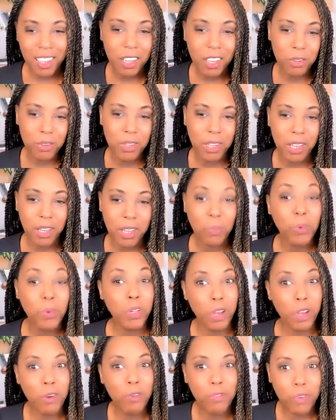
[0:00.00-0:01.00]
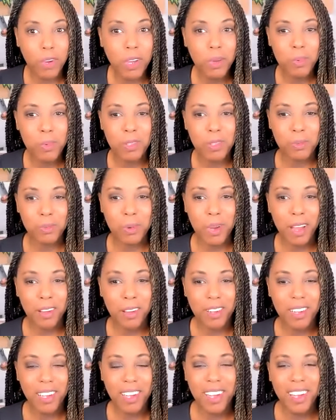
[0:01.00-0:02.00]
other than when her friend was around.